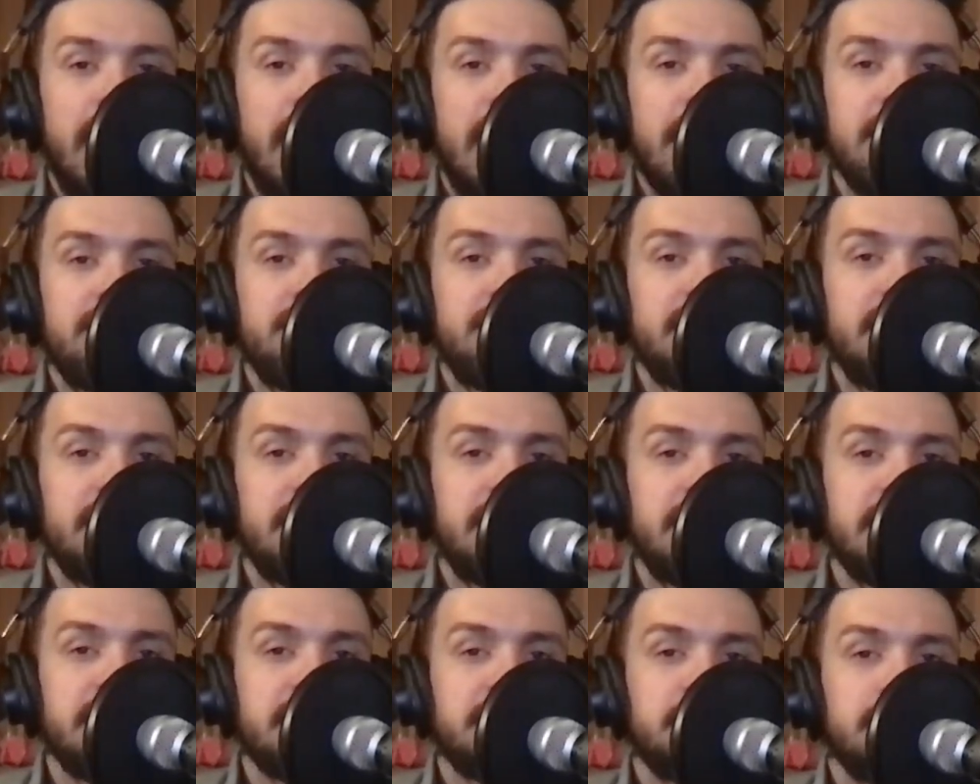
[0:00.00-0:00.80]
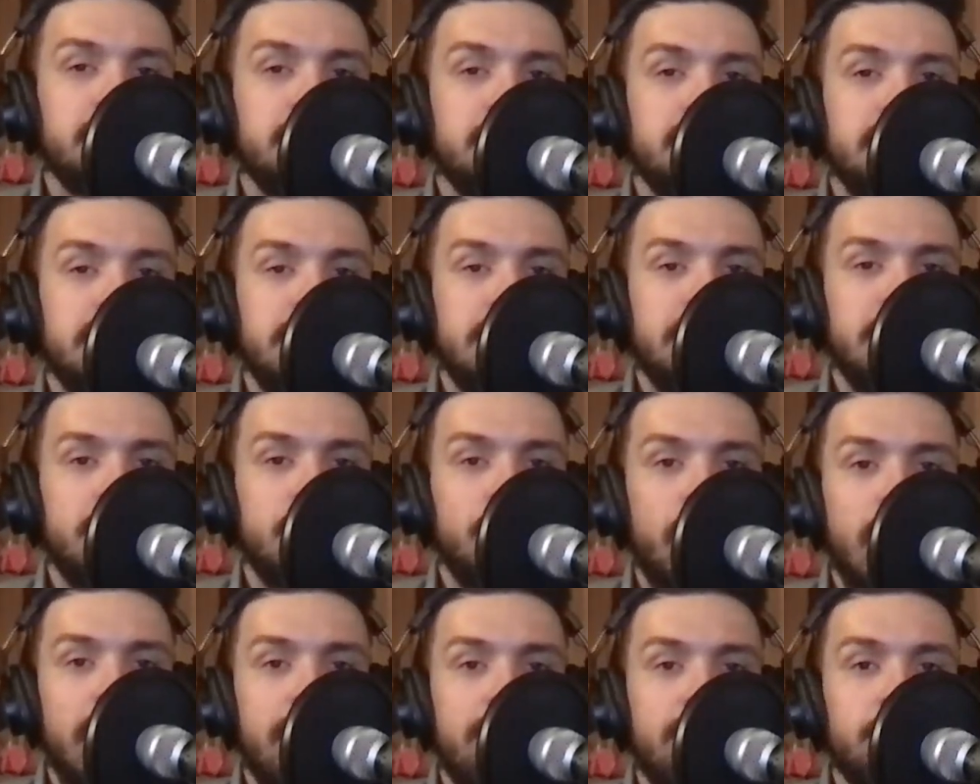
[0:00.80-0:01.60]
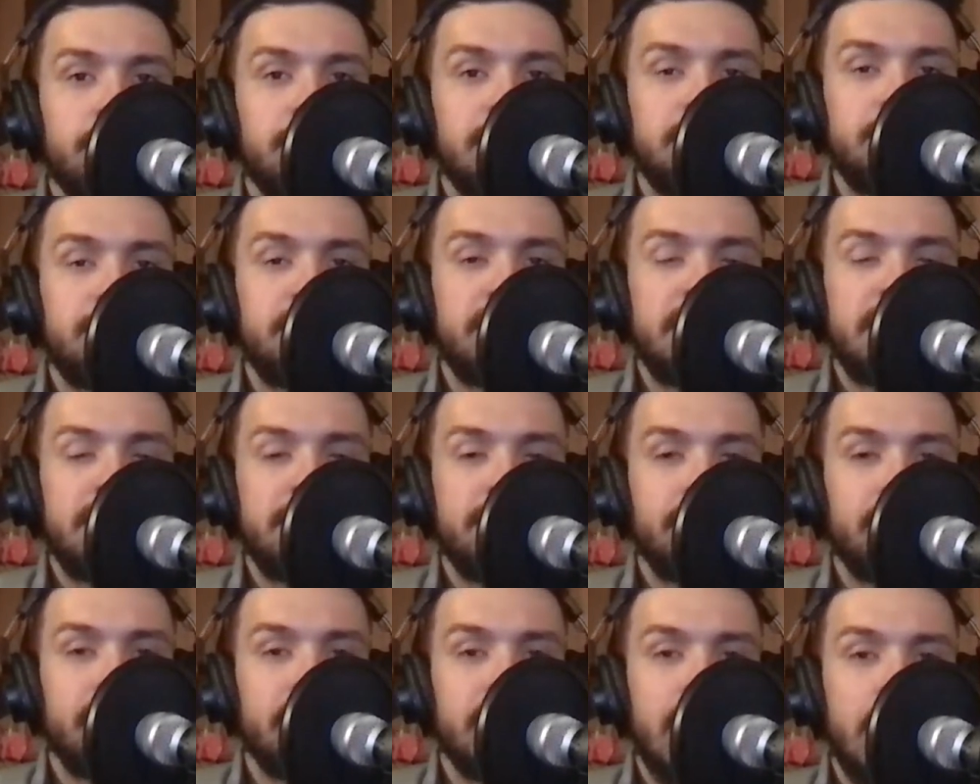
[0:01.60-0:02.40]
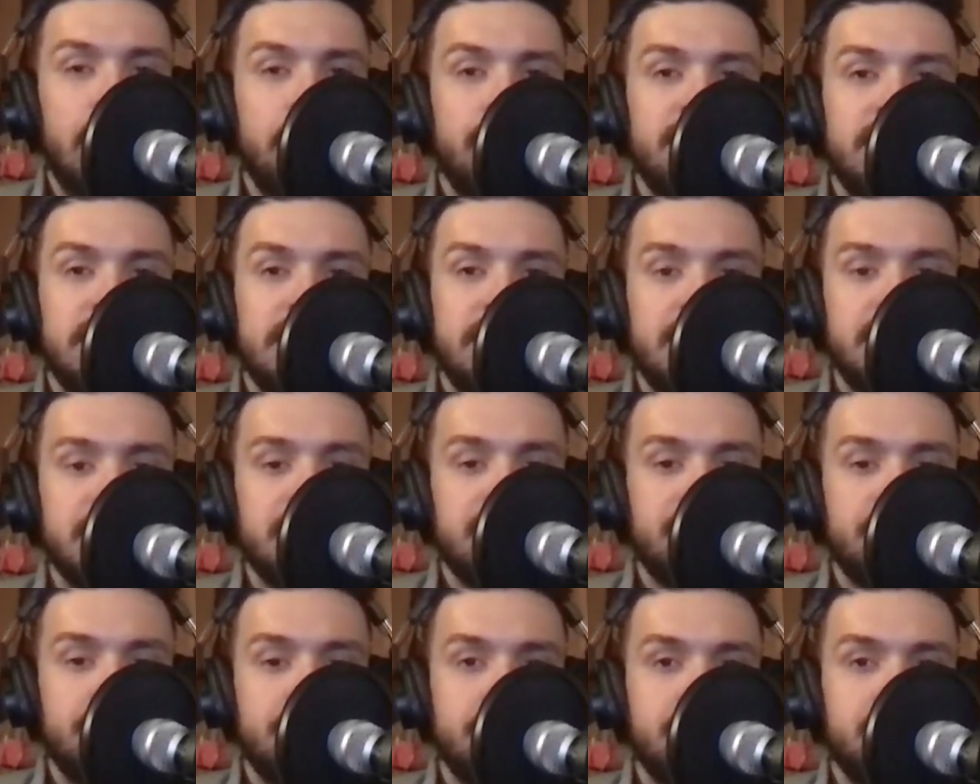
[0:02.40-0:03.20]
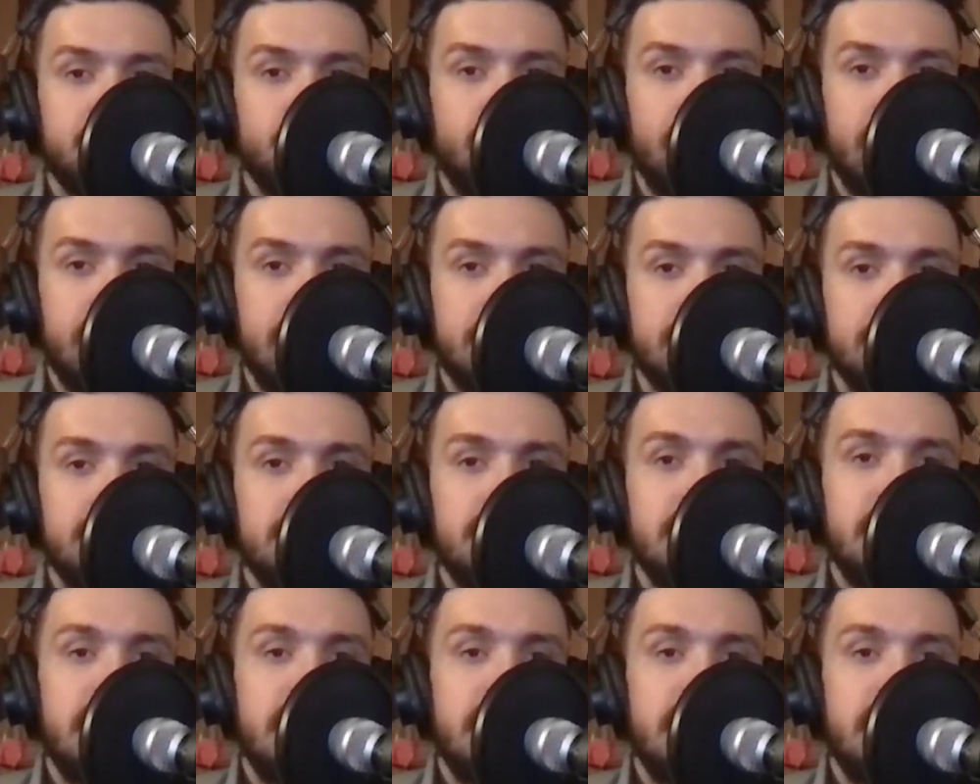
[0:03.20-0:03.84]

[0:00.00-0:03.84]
I think he's still a year away from competing for a Cup and getting his first win.